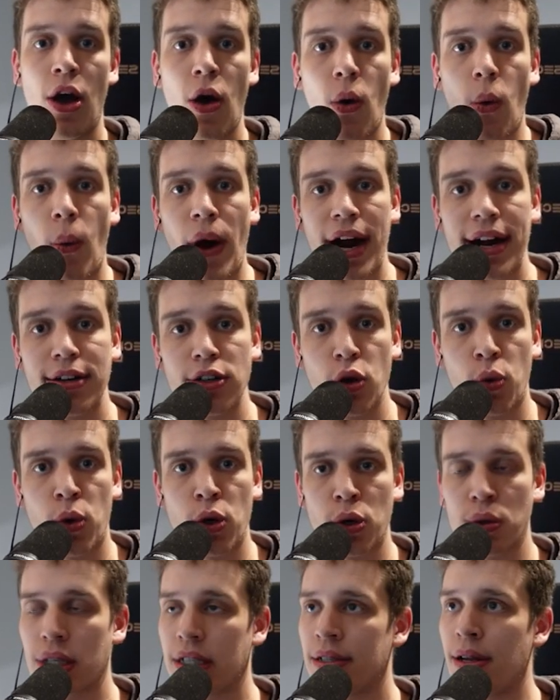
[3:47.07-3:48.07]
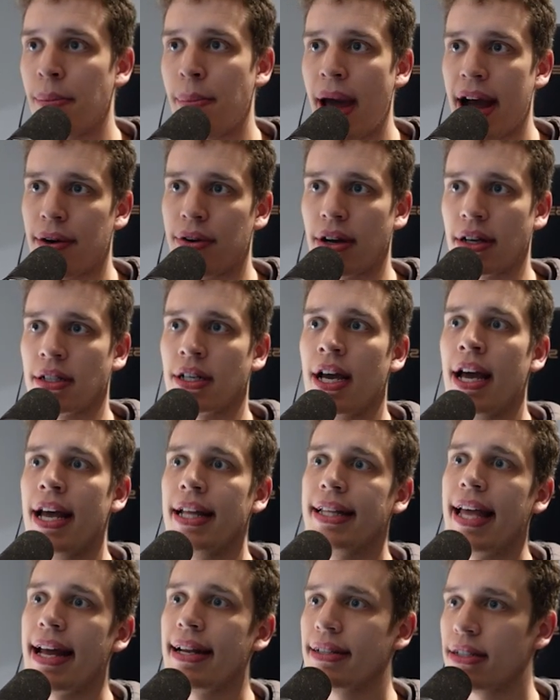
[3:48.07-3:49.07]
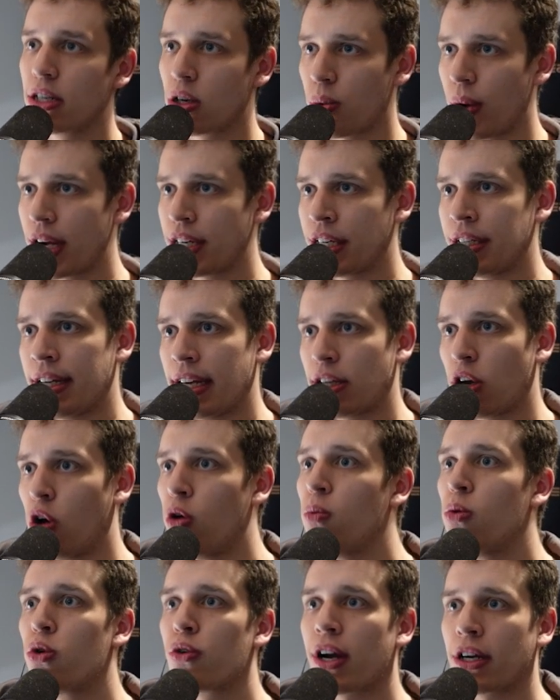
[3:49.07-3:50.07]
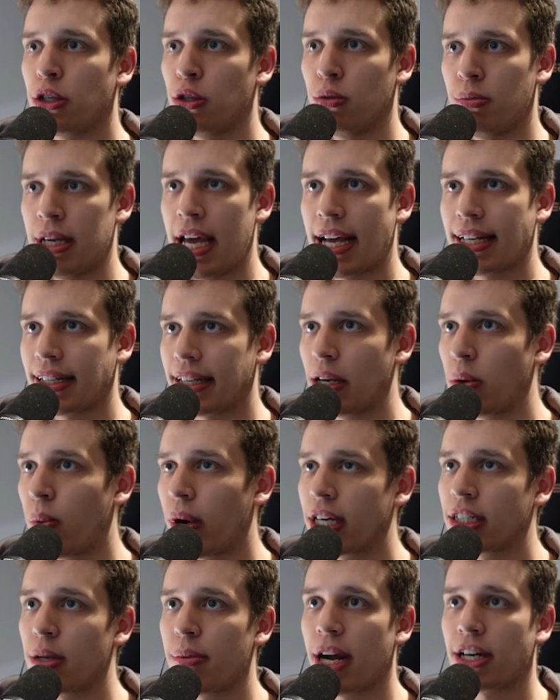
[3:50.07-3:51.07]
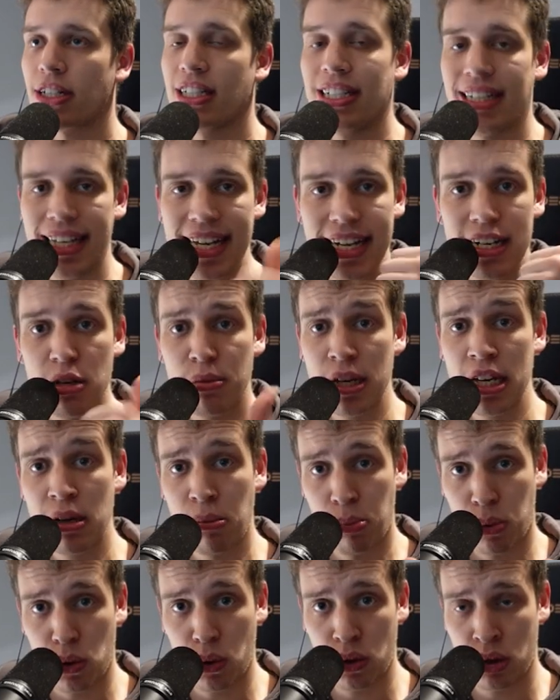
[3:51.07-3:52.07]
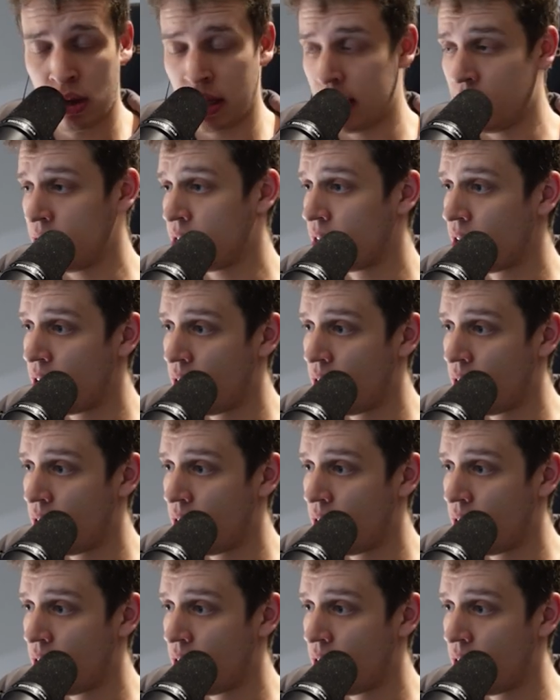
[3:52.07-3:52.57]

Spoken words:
Where in the world is the barracks? That is the question that Homura should be asking. Where's the barracks? He's either being proxied,